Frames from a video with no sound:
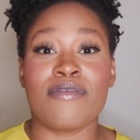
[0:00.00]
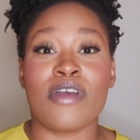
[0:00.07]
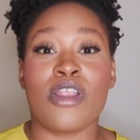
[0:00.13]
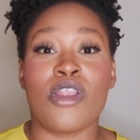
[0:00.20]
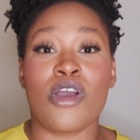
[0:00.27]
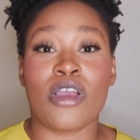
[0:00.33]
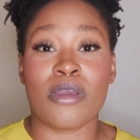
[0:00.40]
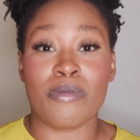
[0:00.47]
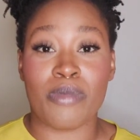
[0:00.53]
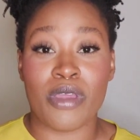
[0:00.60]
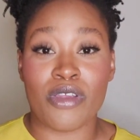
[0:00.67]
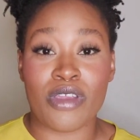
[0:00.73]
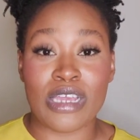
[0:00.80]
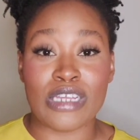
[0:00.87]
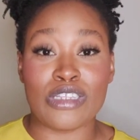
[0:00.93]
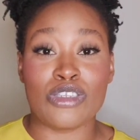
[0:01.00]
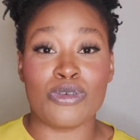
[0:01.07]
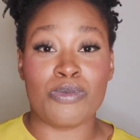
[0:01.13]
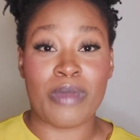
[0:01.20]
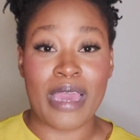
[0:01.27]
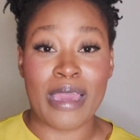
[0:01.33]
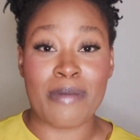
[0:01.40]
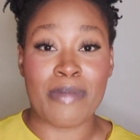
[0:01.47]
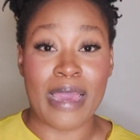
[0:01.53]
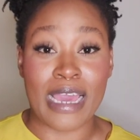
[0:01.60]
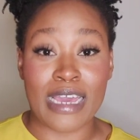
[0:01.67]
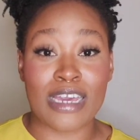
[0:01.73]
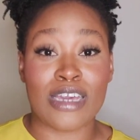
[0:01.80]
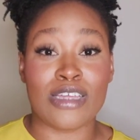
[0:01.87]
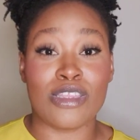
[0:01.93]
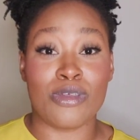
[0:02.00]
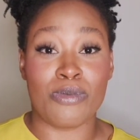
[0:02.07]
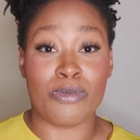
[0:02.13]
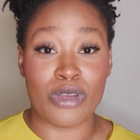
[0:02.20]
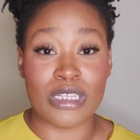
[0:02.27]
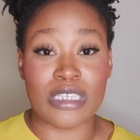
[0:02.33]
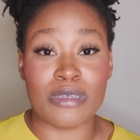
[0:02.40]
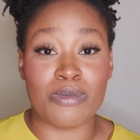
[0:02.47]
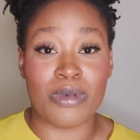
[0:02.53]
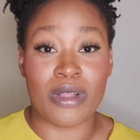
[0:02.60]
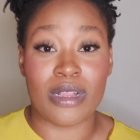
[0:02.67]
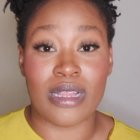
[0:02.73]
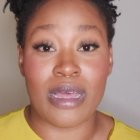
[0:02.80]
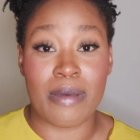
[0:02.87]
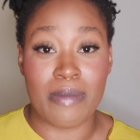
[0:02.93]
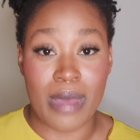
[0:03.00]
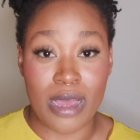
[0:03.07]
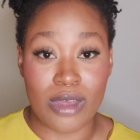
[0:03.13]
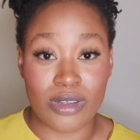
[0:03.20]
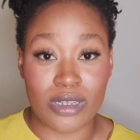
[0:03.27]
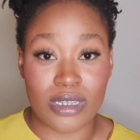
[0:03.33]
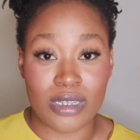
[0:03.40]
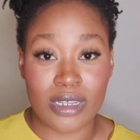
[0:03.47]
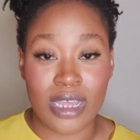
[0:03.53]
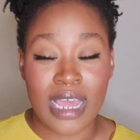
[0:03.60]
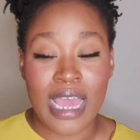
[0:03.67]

a longer period to pay back the principal amount.